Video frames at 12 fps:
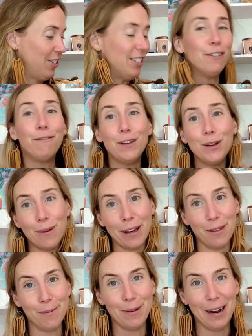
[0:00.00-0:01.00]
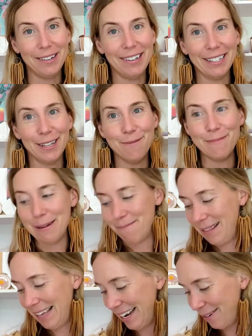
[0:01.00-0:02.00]
just a few other projects on my
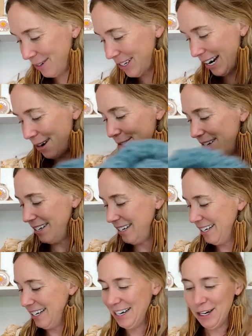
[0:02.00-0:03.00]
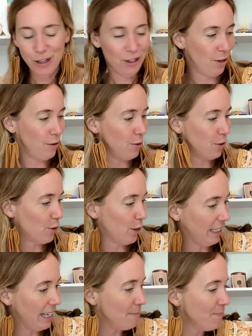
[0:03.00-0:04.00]
plate, which I will show you
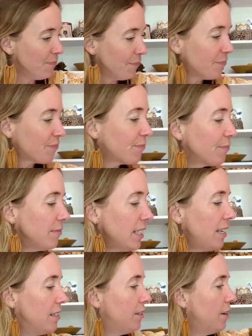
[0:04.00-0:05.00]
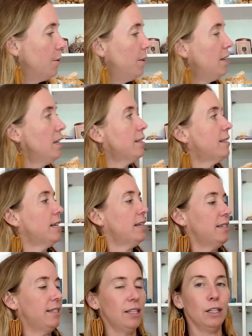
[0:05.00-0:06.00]
shortly. So this
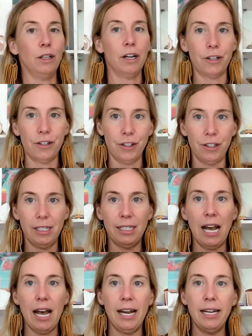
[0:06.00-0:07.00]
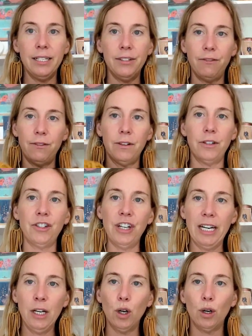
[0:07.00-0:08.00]
is the larger size
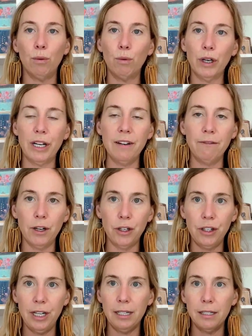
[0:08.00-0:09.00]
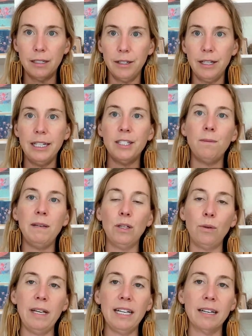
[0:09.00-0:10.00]
version, or working version. It still needs to be
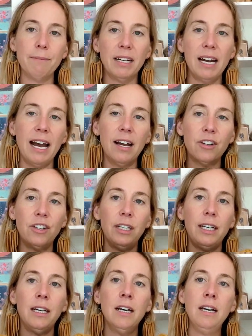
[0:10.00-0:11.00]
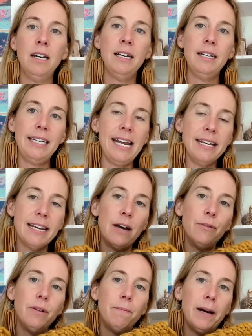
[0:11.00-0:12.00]
tweaked. I'm going to actually take
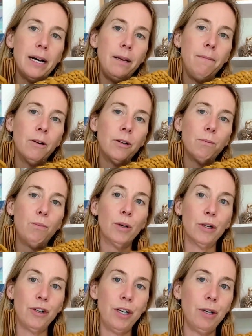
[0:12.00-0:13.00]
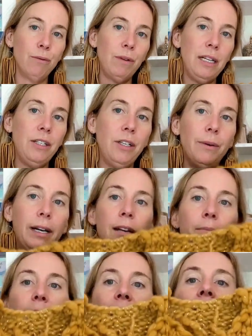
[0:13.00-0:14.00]
out the body portion and redo
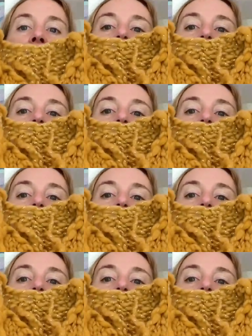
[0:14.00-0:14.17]
it, but